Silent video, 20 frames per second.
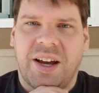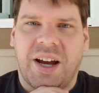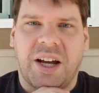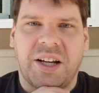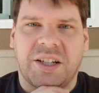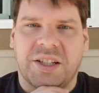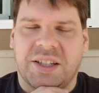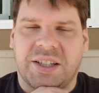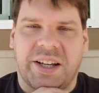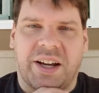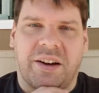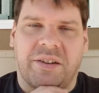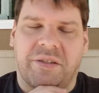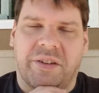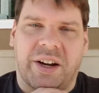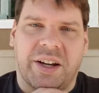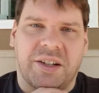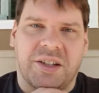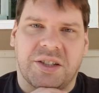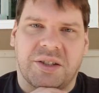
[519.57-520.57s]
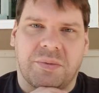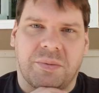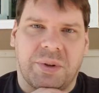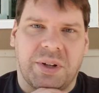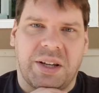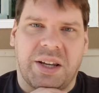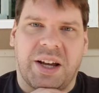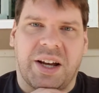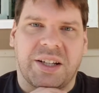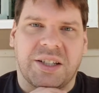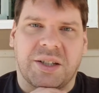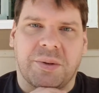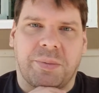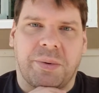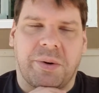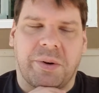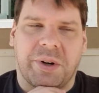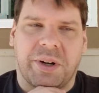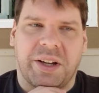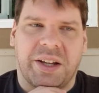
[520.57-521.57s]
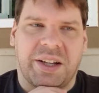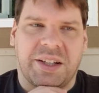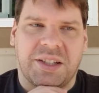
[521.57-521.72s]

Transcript: I just downright just would not support it.